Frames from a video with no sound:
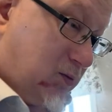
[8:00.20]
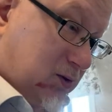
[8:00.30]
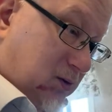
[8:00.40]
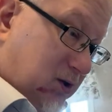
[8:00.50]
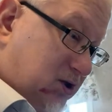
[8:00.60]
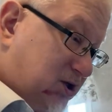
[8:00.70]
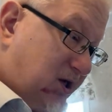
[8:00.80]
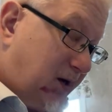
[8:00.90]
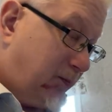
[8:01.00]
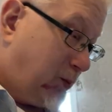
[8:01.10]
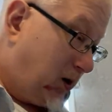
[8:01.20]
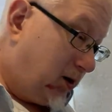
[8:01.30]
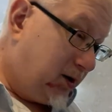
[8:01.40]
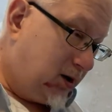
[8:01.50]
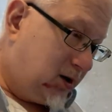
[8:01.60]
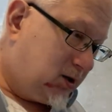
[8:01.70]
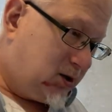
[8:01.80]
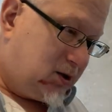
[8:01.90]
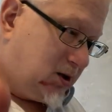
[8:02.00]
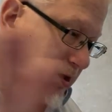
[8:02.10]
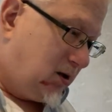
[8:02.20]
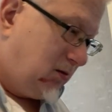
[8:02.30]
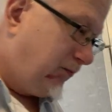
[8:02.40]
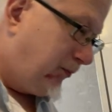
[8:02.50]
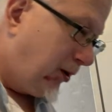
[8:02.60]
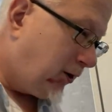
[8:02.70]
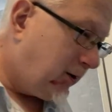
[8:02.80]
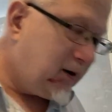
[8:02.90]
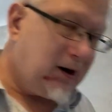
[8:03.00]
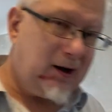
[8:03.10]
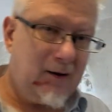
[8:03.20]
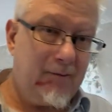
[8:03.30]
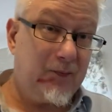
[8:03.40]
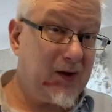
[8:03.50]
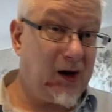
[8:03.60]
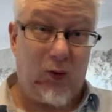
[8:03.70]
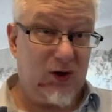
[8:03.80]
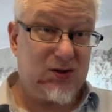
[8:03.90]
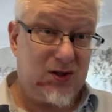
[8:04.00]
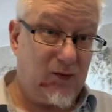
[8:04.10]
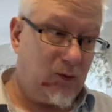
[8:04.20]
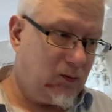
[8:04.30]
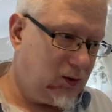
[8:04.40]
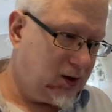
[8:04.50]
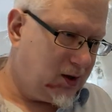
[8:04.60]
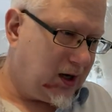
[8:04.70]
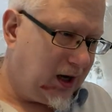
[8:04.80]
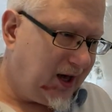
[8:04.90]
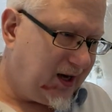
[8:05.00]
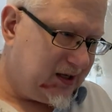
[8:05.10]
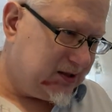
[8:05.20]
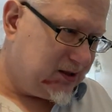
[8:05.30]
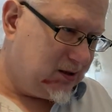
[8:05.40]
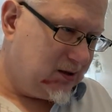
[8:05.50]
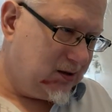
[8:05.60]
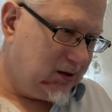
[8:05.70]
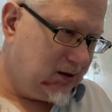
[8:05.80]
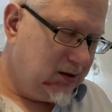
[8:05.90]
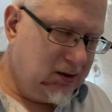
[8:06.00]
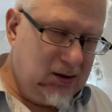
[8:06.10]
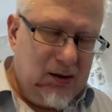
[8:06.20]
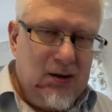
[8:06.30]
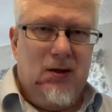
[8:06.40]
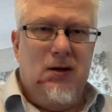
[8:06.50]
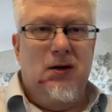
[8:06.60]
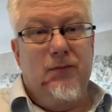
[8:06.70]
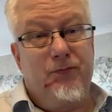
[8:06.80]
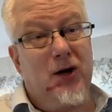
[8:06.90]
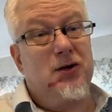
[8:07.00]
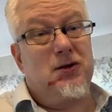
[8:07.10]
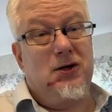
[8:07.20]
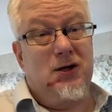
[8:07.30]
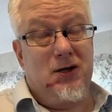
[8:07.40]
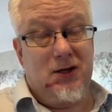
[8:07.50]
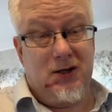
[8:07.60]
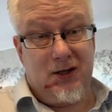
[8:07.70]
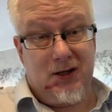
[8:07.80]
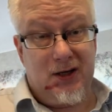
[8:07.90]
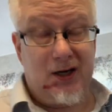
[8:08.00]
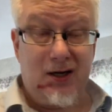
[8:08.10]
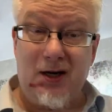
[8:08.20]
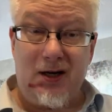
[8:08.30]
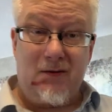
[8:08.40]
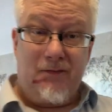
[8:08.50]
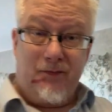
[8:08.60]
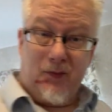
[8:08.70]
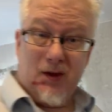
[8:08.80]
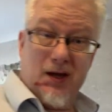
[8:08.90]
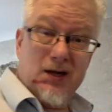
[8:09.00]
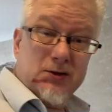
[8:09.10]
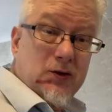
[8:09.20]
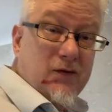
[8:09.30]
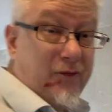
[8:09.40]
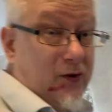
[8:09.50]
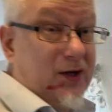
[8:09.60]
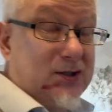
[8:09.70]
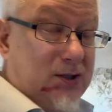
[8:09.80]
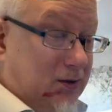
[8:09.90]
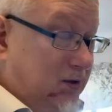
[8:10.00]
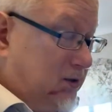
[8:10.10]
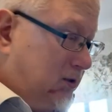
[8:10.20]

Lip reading: was a cheap one and it burned. I want some with glass. But, and then into the freezer